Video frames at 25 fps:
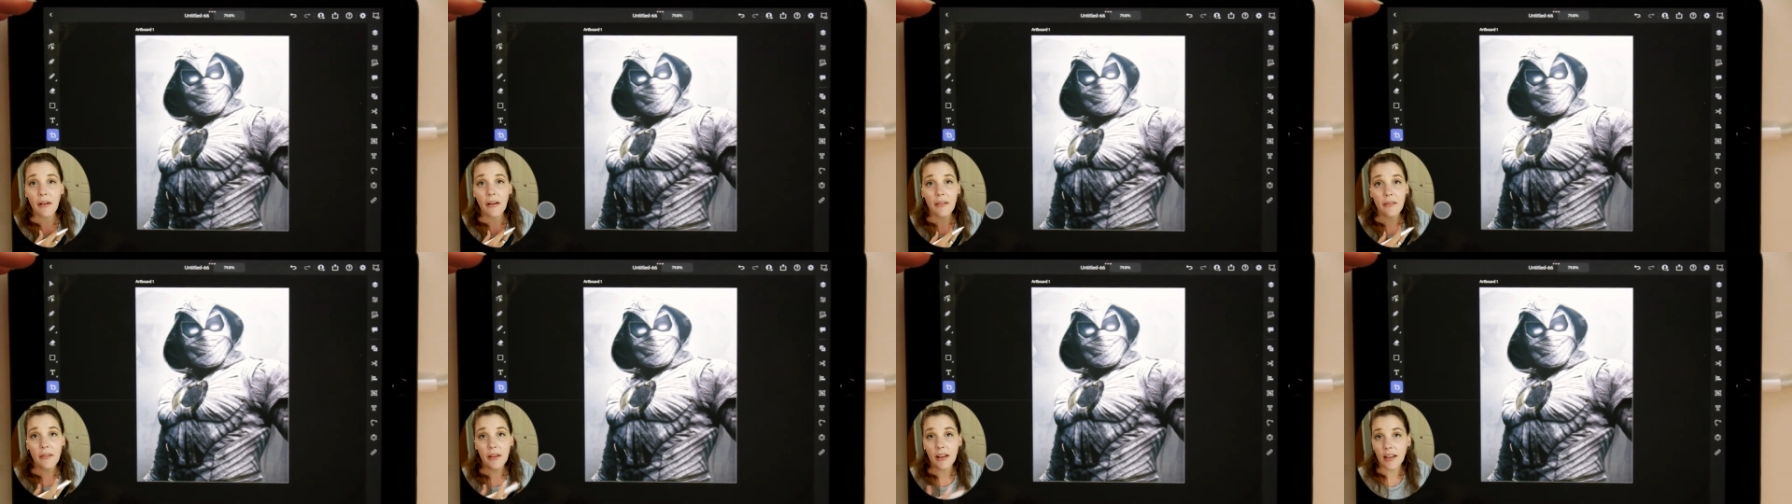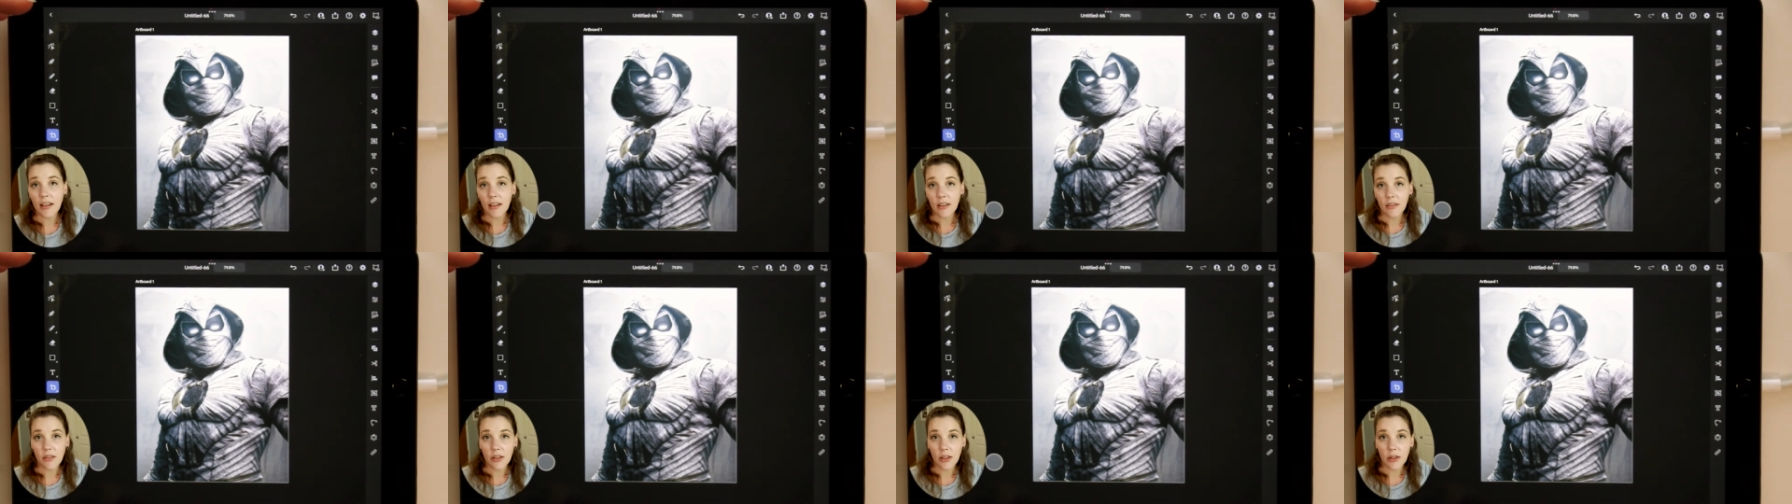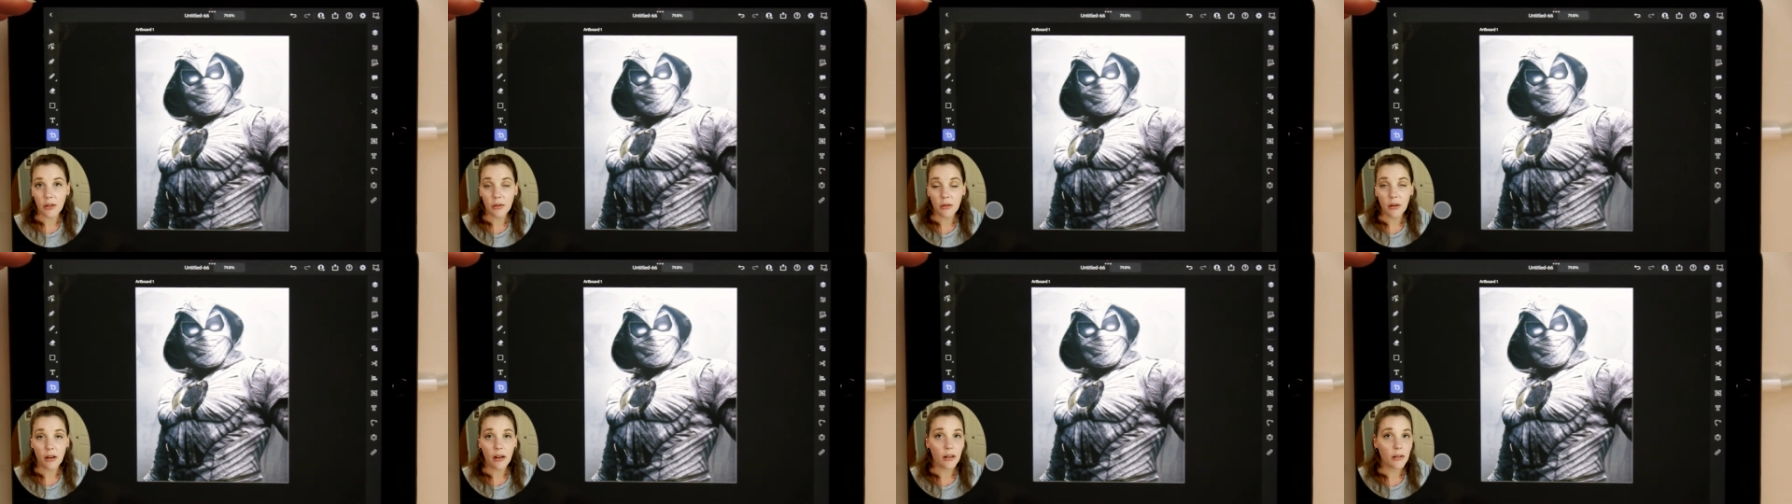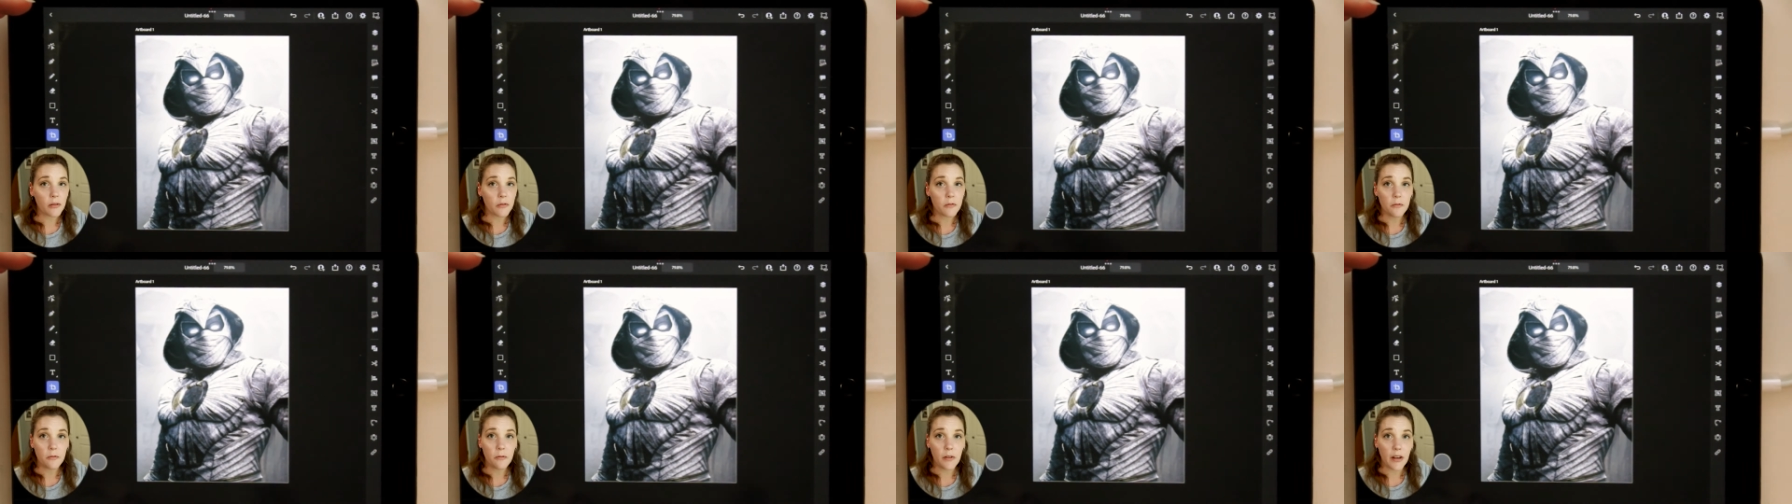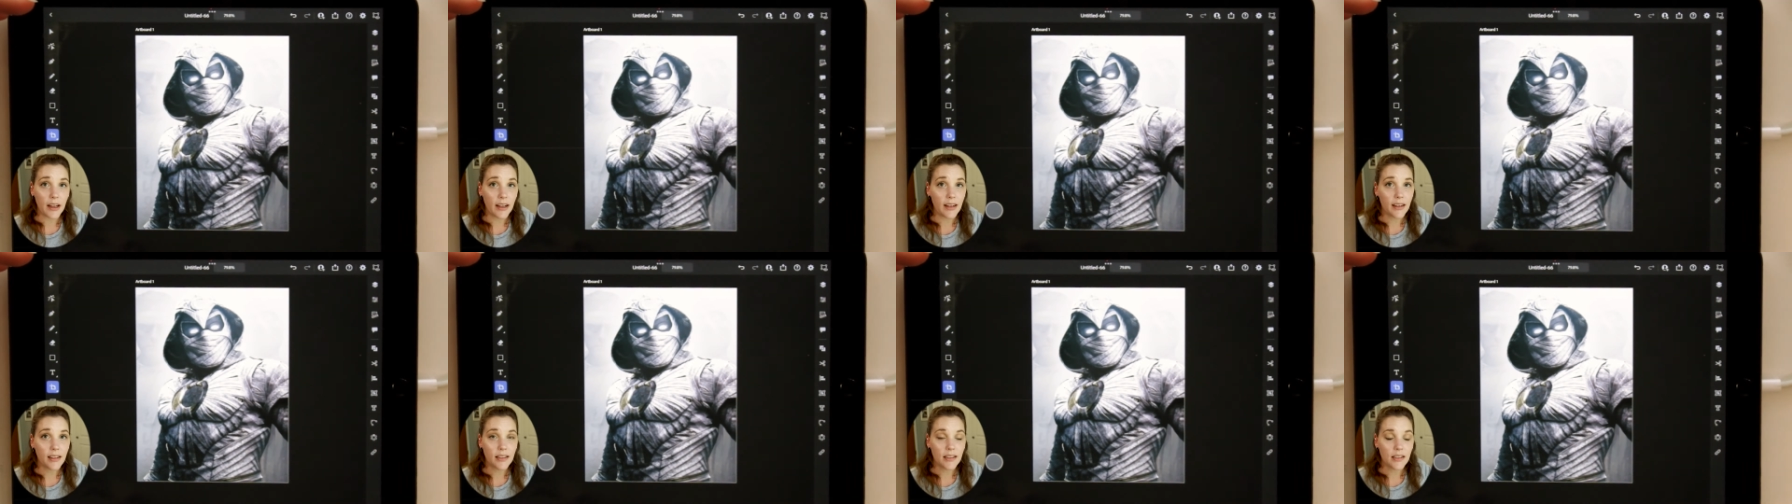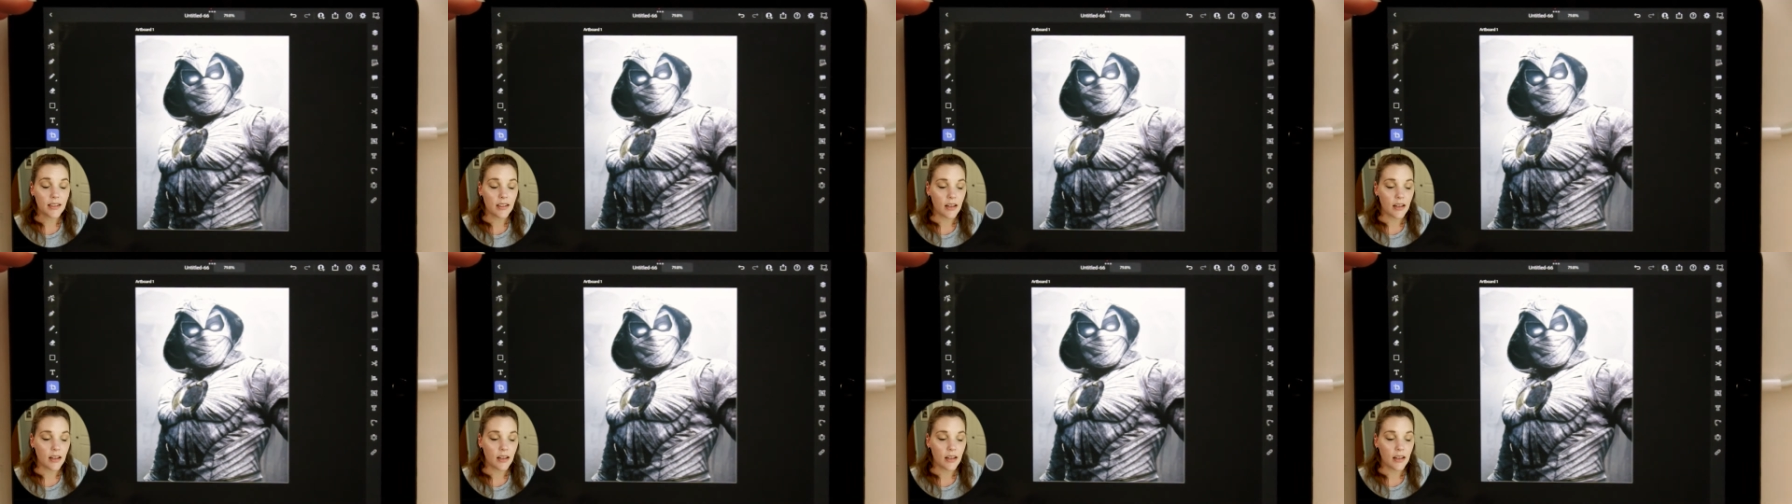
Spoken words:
if any of you are fans